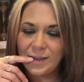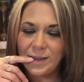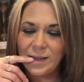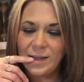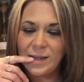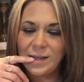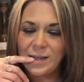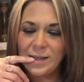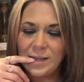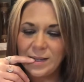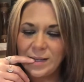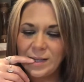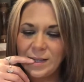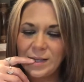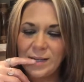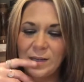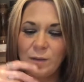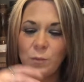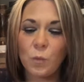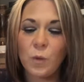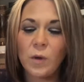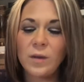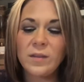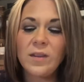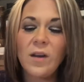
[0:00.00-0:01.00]
in,
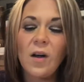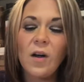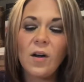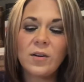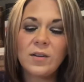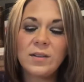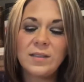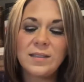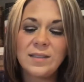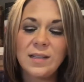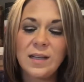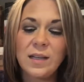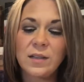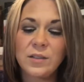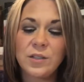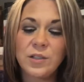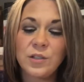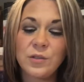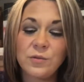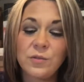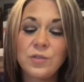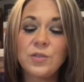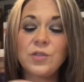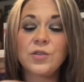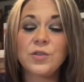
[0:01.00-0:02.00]
in what the heart is telling
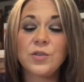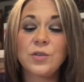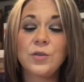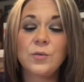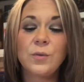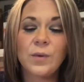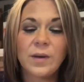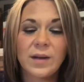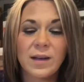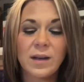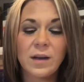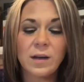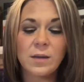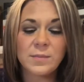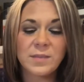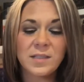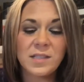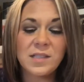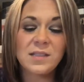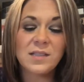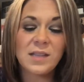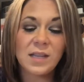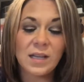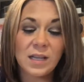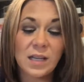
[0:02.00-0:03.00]
you to do when it comes
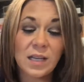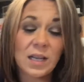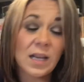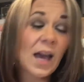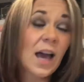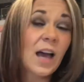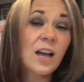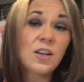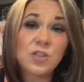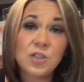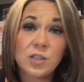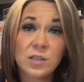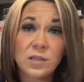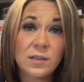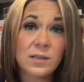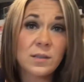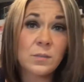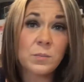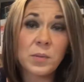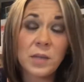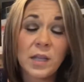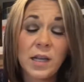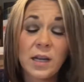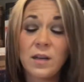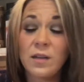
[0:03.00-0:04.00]
to taking actions and
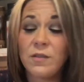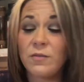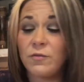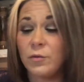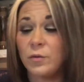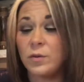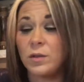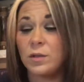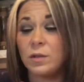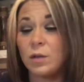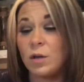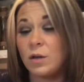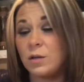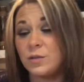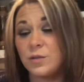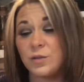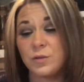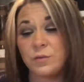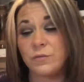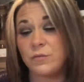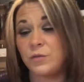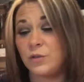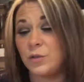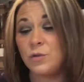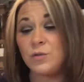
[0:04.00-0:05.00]
planning for the long-term
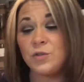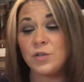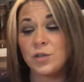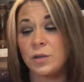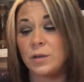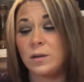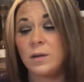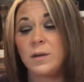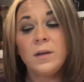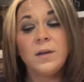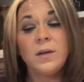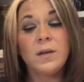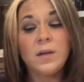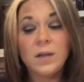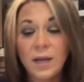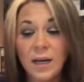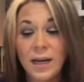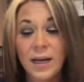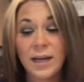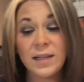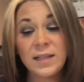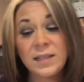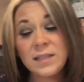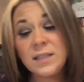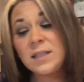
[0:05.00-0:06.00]
future.
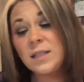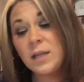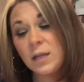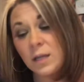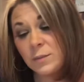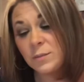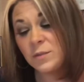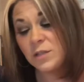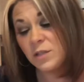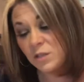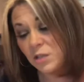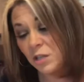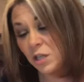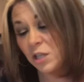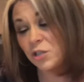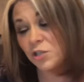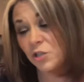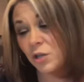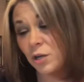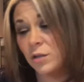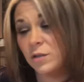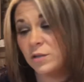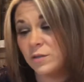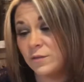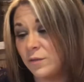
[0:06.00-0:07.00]
It is time to take
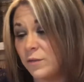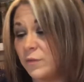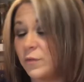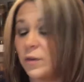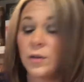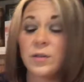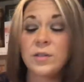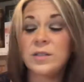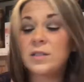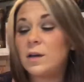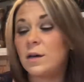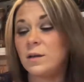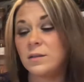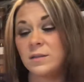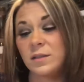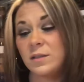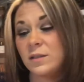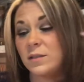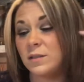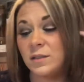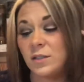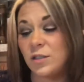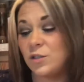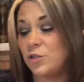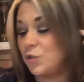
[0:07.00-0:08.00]
charge of a very toxic
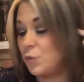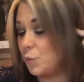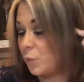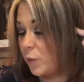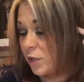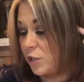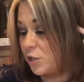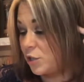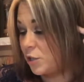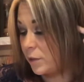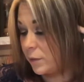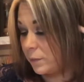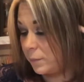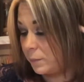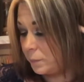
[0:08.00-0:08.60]
situation.